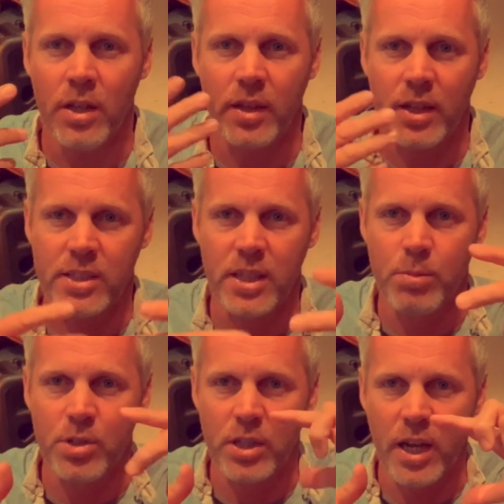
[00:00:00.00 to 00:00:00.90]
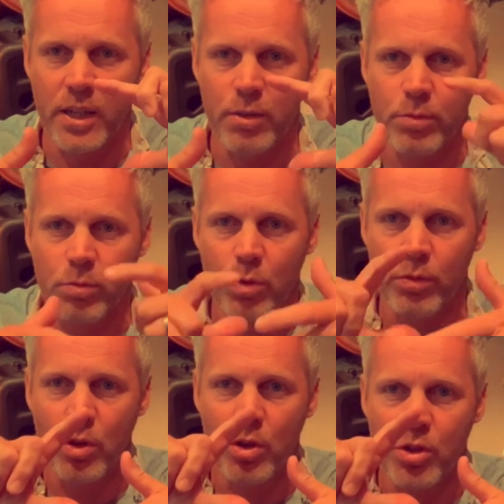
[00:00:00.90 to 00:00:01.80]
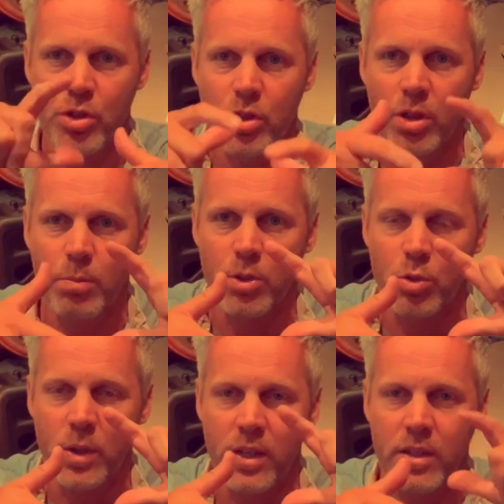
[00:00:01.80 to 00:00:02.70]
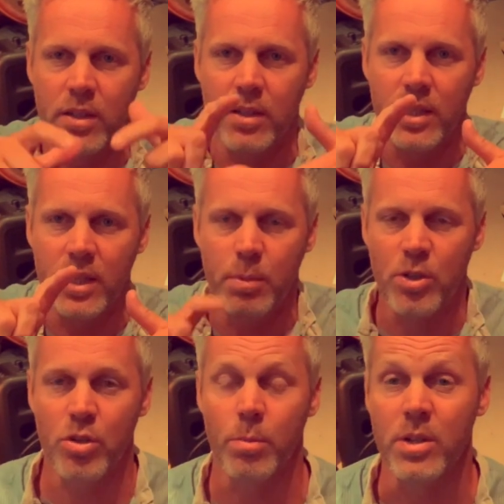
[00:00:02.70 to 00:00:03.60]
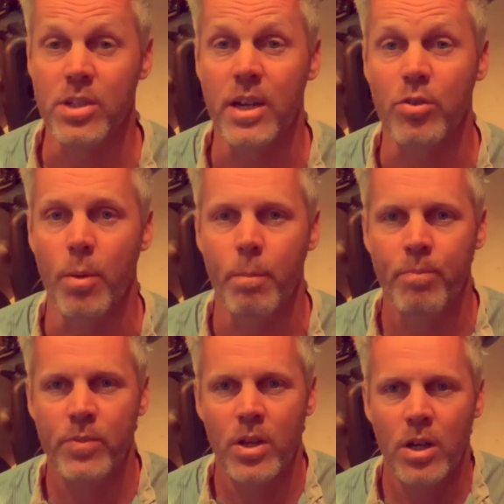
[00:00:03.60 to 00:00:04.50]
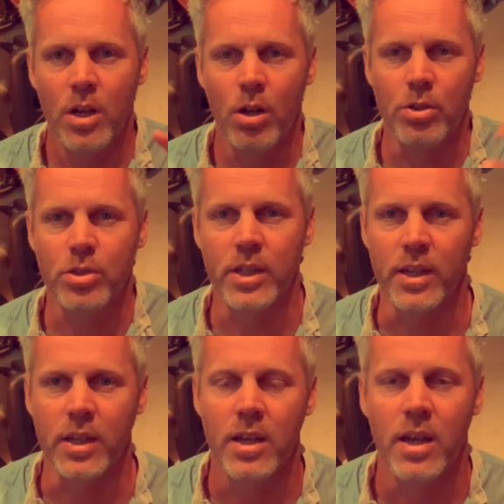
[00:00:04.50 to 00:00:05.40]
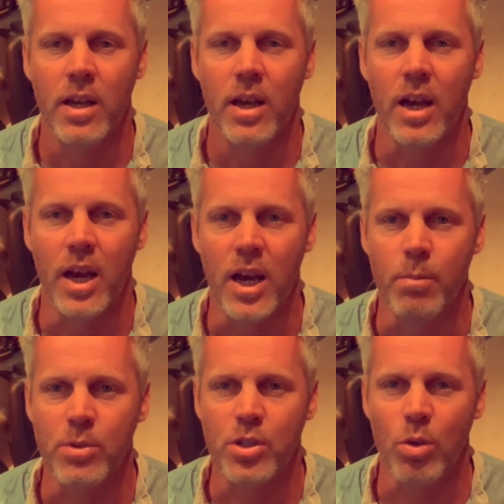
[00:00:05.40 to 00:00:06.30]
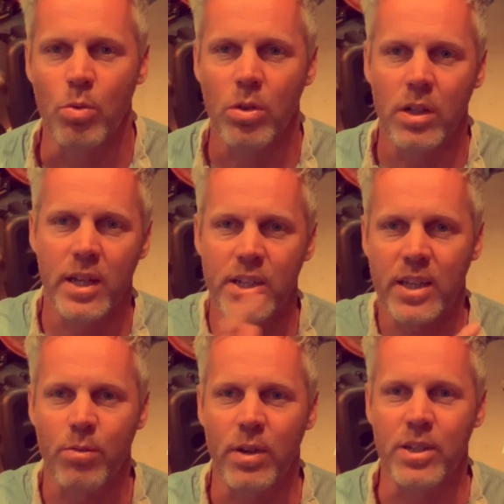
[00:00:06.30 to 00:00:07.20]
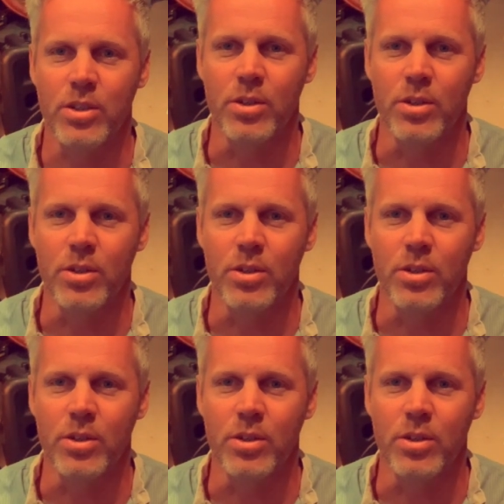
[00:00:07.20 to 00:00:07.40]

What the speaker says: that seems to kind of reverse between the bass drum and snare drum, alternating. So let's get right to